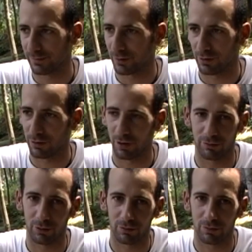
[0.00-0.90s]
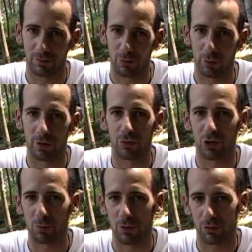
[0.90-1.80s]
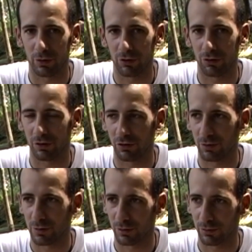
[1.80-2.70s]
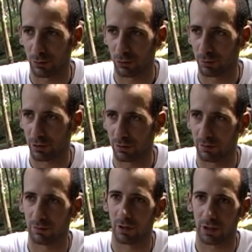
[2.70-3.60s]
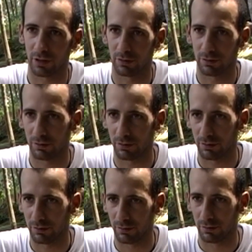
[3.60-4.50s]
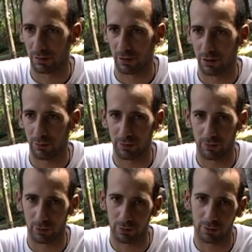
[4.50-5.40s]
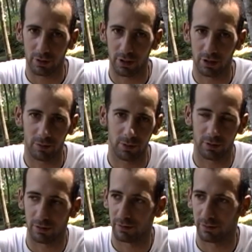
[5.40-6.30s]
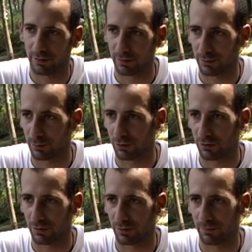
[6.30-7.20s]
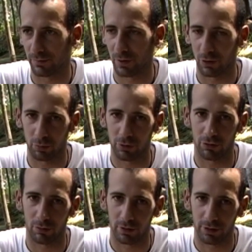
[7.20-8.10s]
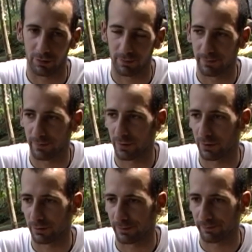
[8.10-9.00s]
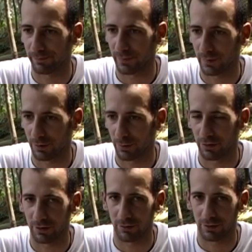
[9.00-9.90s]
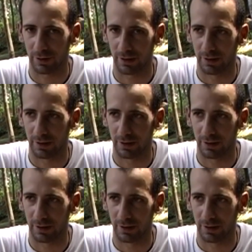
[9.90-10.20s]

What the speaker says: you have not real freedom of religion in Tibet, of course, because they cannot revert the Dalai Lama, and which is their spiritual leader. So that means everything.